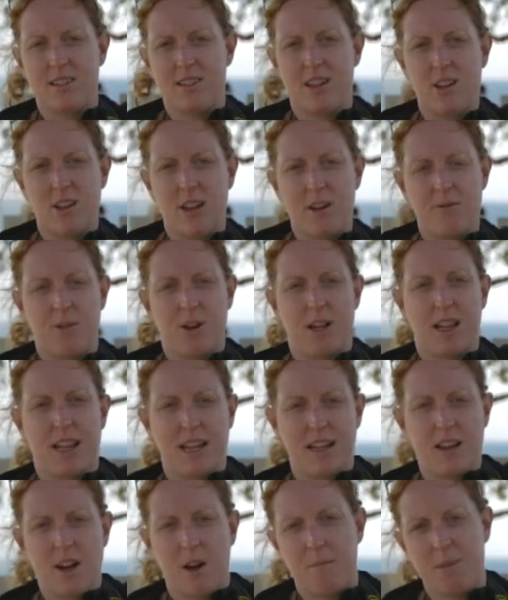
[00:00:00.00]
So looking for a
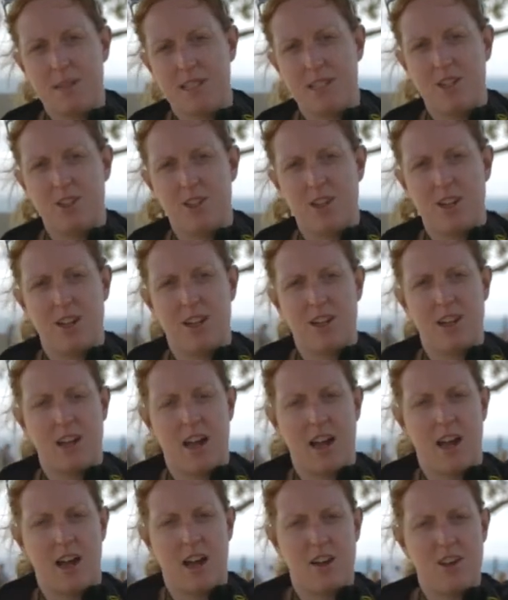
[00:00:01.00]
clean composition,
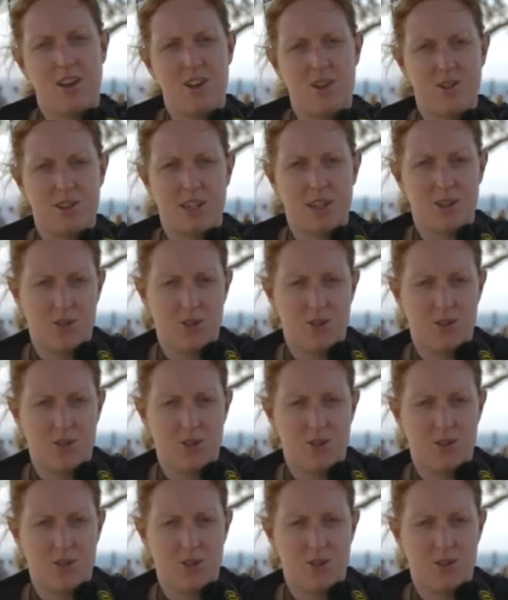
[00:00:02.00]
usually